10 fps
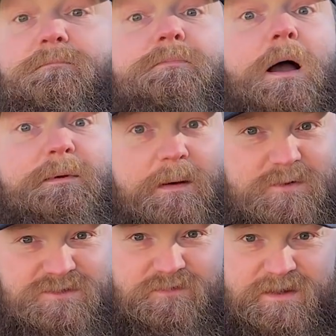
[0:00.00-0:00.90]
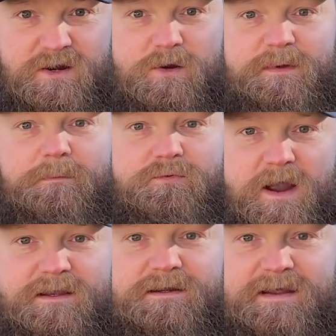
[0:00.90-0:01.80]
probably upwards of a year to begin
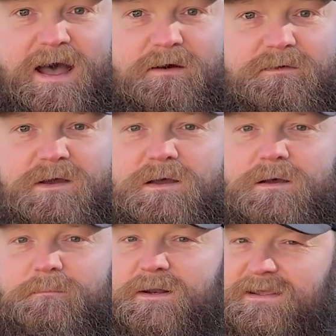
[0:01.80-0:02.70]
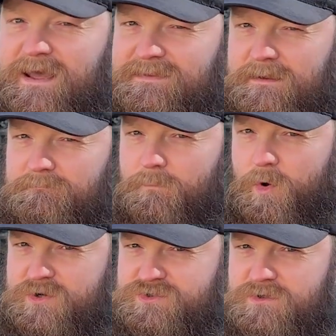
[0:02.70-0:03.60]
breaking down. But again, that
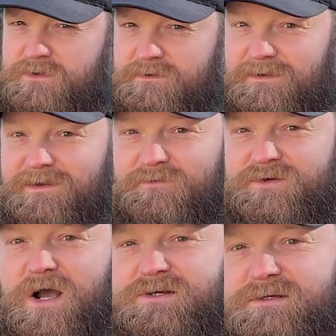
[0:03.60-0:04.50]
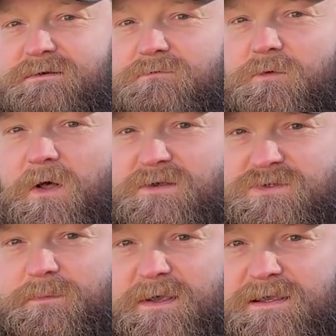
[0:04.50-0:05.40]
moisture reduction will
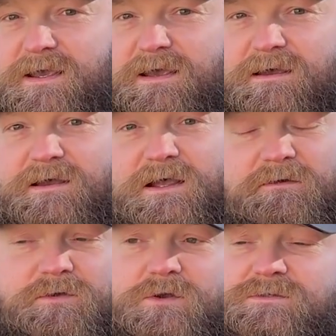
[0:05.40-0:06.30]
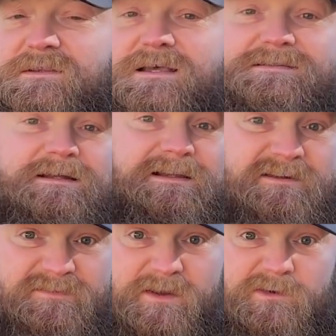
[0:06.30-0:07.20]
also be key. If you're using things like
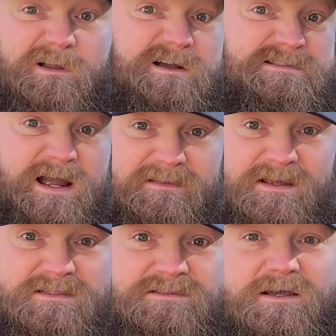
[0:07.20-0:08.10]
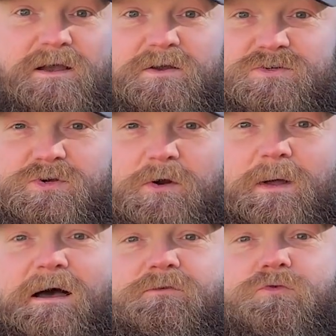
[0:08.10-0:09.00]
leaf litter alongside this, your soil will
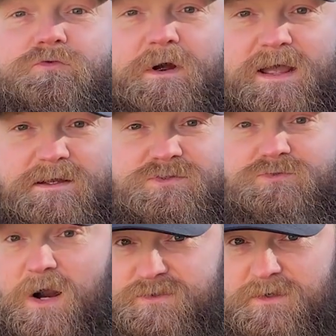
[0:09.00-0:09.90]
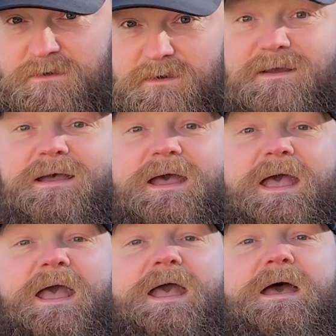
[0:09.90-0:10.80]
have great structure
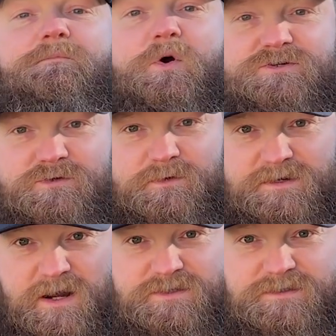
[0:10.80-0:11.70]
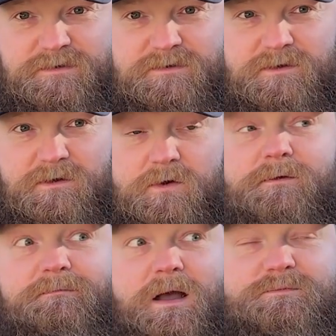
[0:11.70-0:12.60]
and moisture reduction,
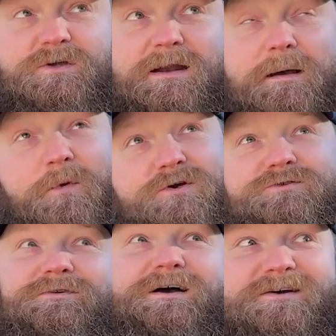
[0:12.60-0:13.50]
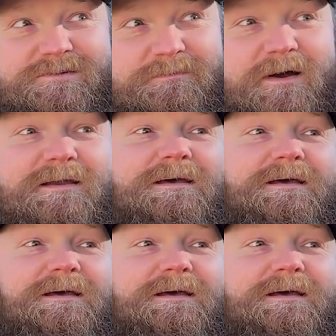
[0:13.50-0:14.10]
or I'm sorry, not moisture reduction, but